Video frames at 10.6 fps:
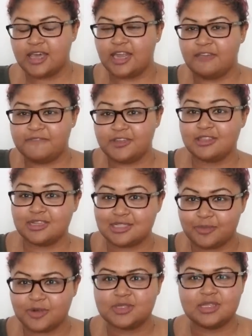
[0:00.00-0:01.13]
And I feel like that's the
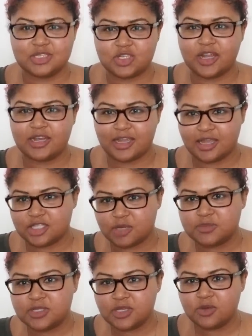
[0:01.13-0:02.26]
person that's trying to catch
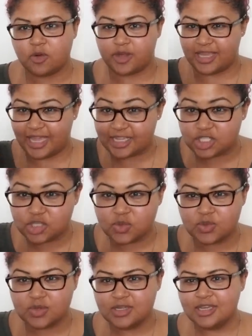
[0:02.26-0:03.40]
up to you or catch
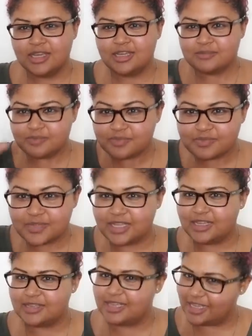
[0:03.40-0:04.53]
you.
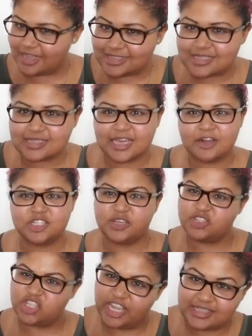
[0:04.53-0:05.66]
It's this energy
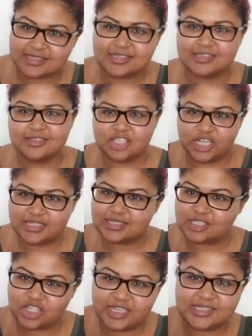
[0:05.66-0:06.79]
of chase, chase,
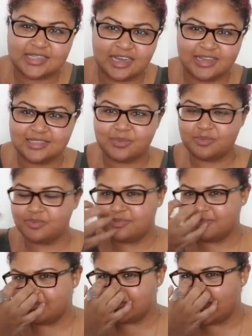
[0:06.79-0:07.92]
chase, hunt,
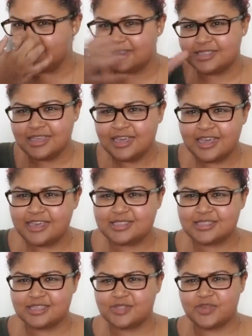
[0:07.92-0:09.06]
hunt. It's
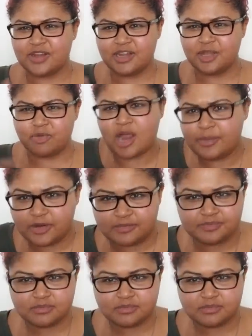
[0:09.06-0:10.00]
it's very primal.